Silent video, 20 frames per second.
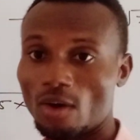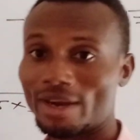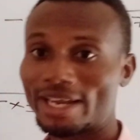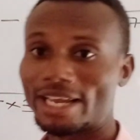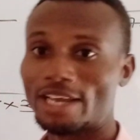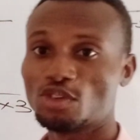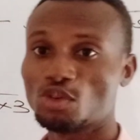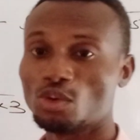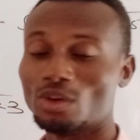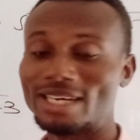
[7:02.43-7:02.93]

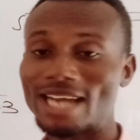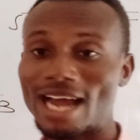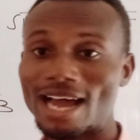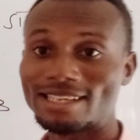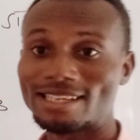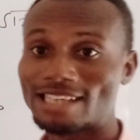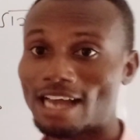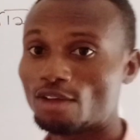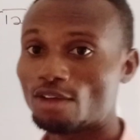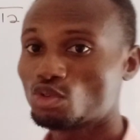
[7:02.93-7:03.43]
Okay, so
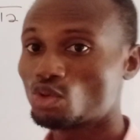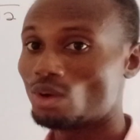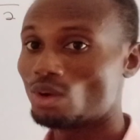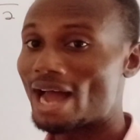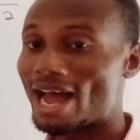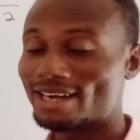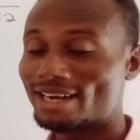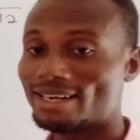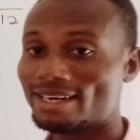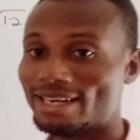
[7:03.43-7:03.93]
that's how to
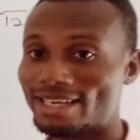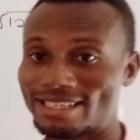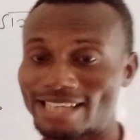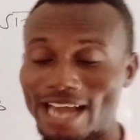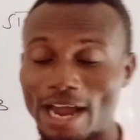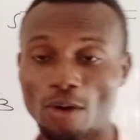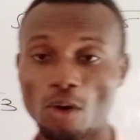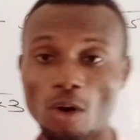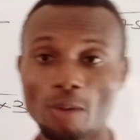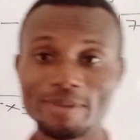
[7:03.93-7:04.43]
handle it.
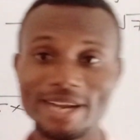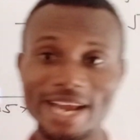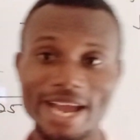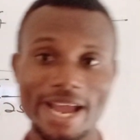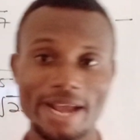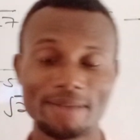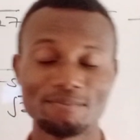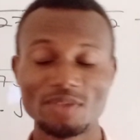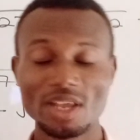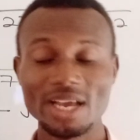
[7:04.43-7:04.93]
I hope
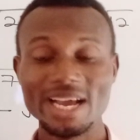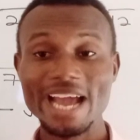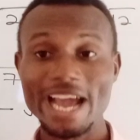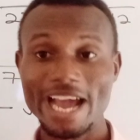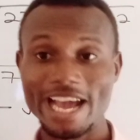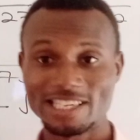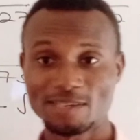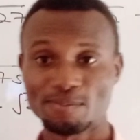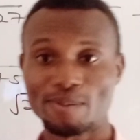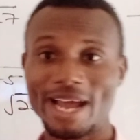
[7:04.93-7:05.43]
the
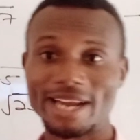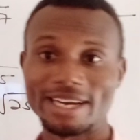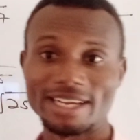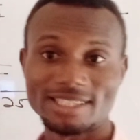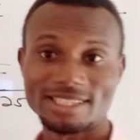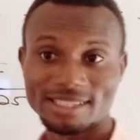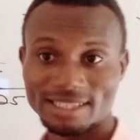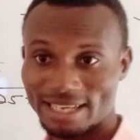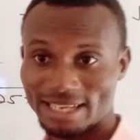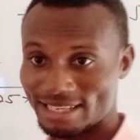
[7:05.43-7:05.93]

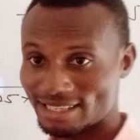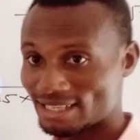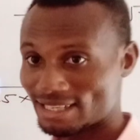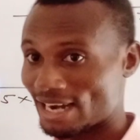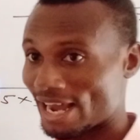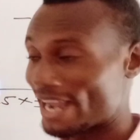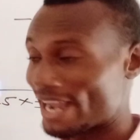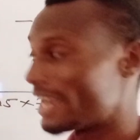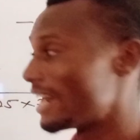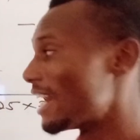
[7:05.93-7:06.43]
explanation is
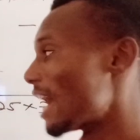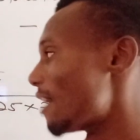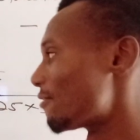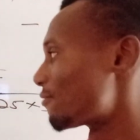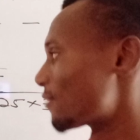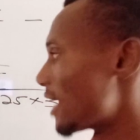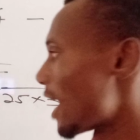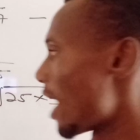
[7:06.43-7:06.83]
clear enough.